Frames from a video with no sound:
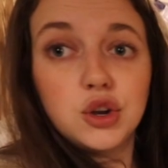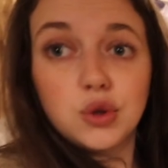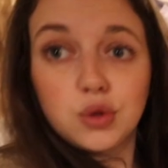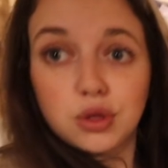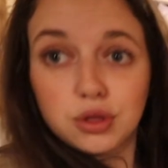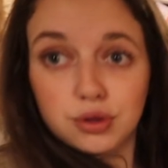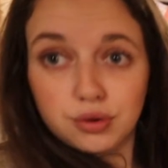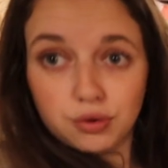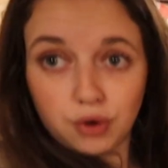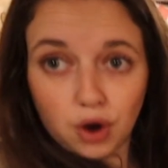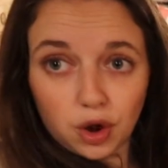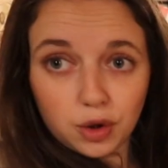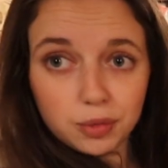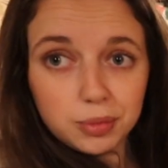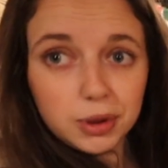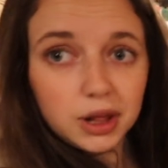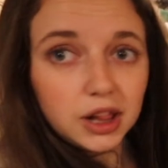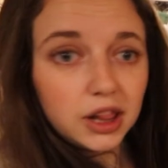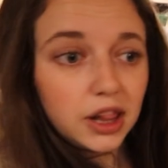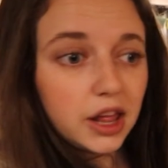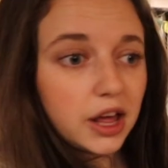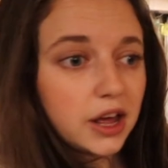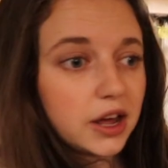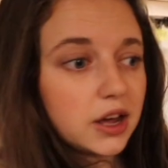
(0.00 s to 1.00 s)
new throw
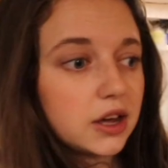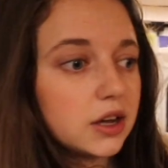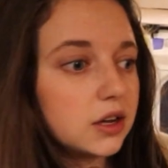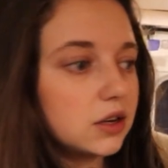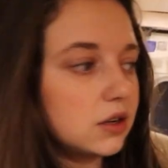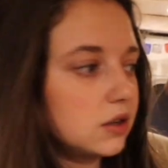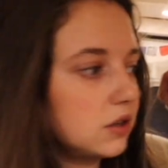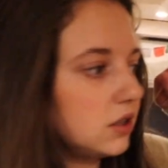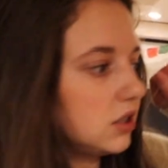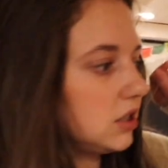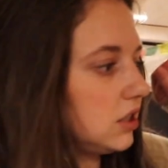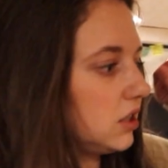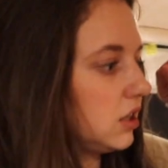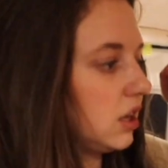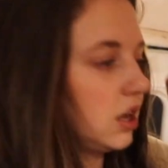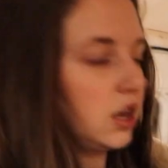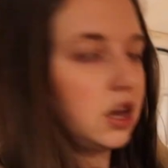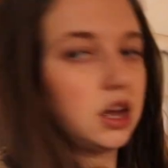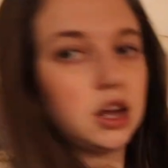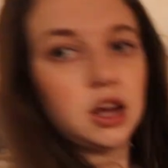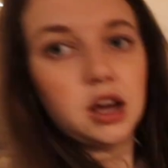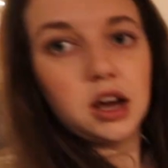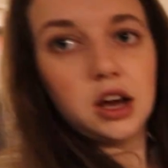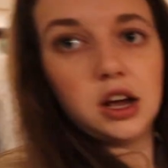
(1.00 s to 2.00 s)
pillows.
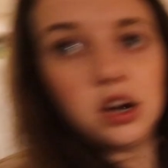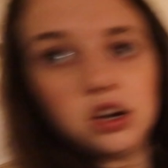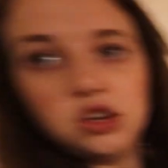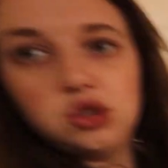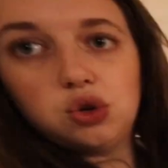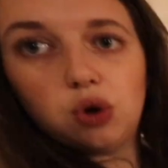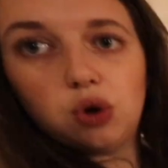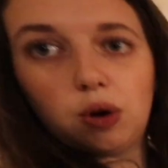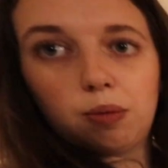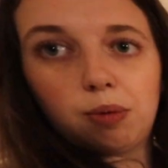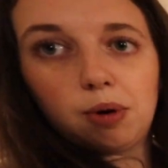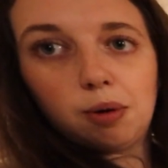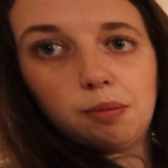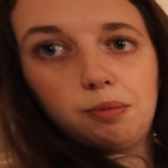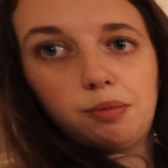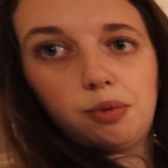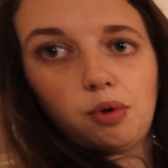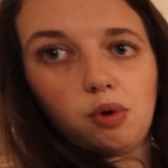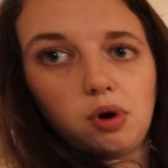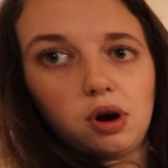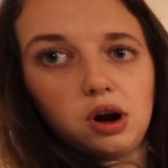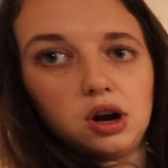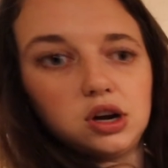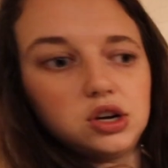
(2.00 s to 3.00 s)
Gonna do up our
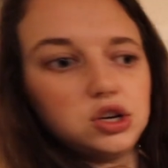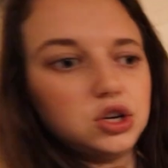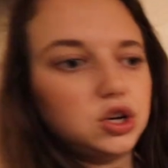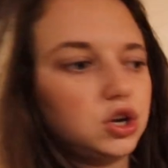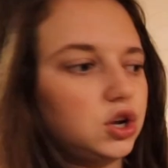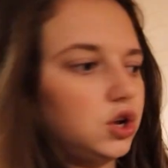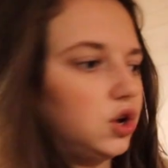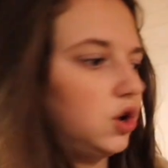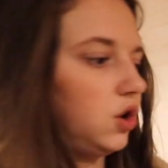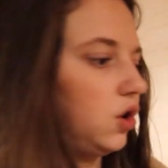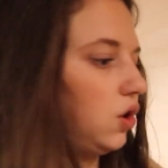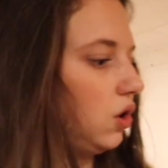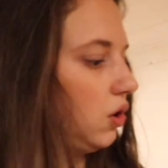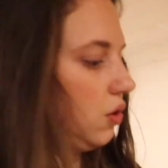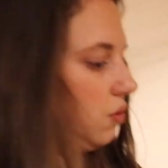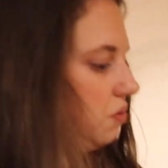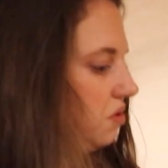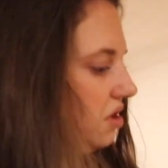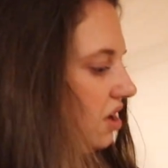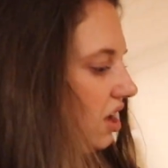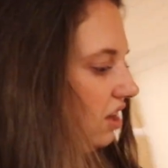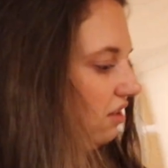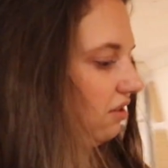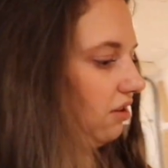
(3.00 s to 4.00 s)
board new.
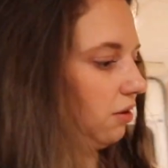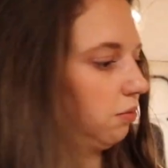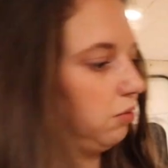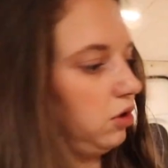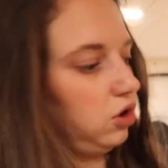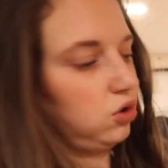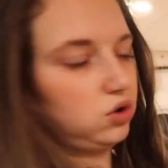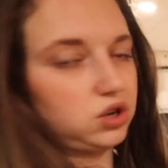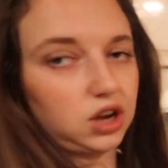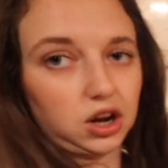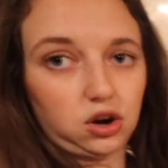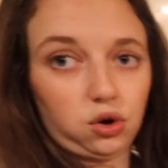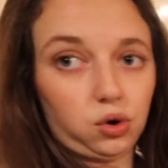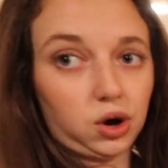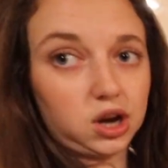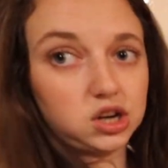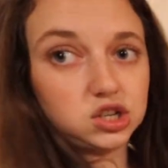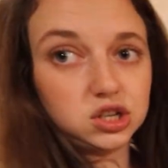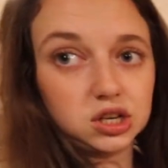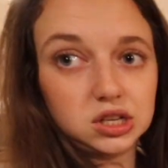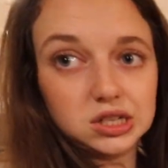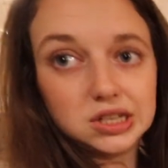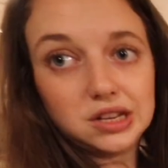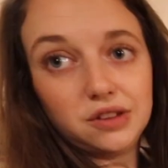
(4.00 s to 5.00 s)
We got some new
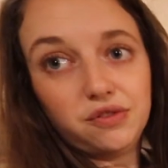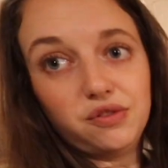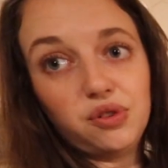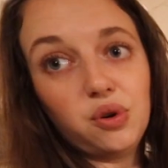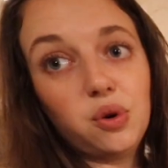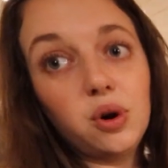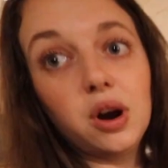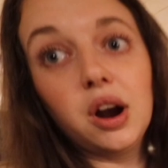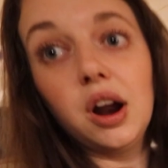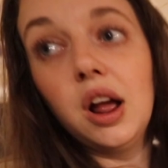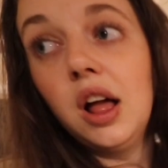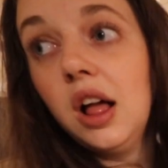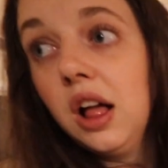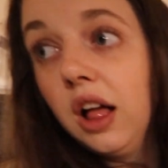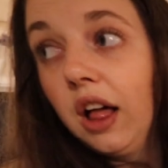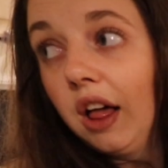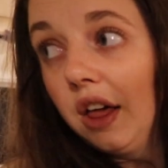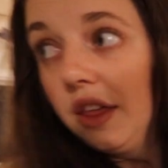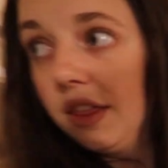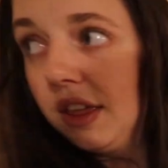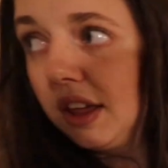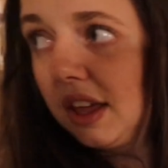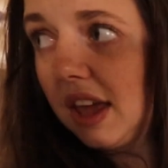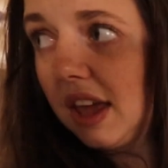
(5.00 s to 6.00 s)
decorations for the